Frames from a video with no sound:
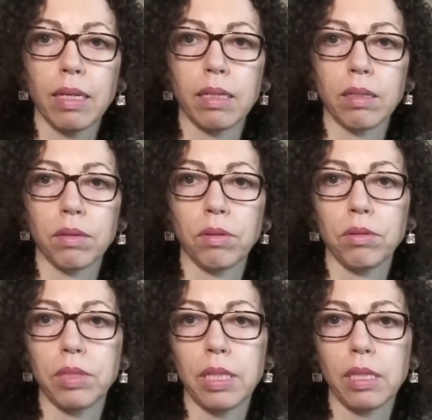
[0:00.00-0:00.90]
So you
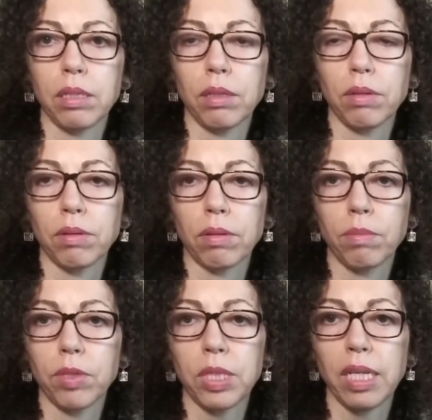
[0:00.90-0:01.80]
stitch your
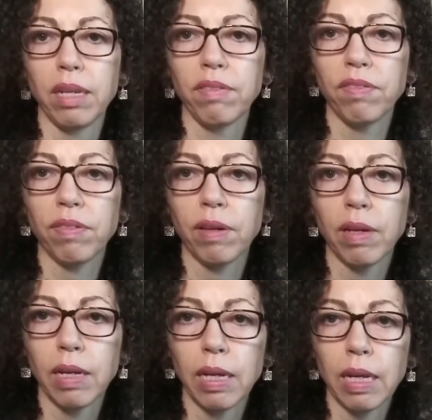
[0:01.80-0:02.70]
motif
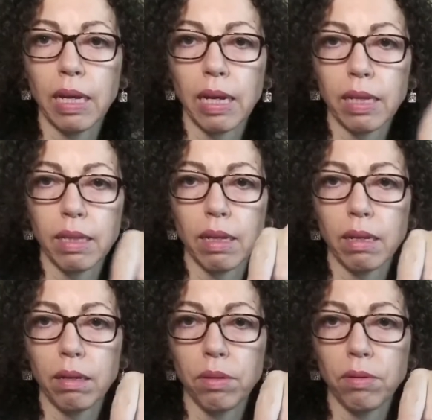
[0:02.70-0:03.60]
and
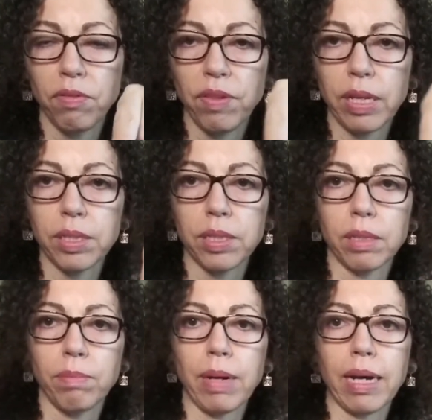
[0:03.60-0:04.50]
then you finish
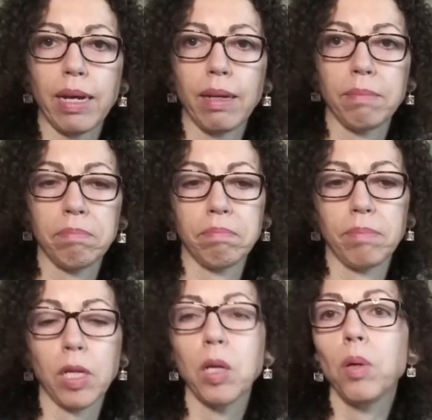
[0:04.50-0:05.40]
it by
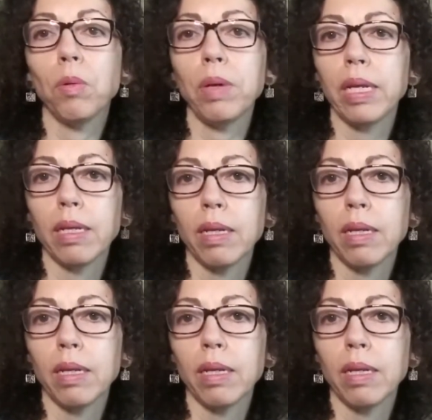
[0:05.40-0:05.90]
gluing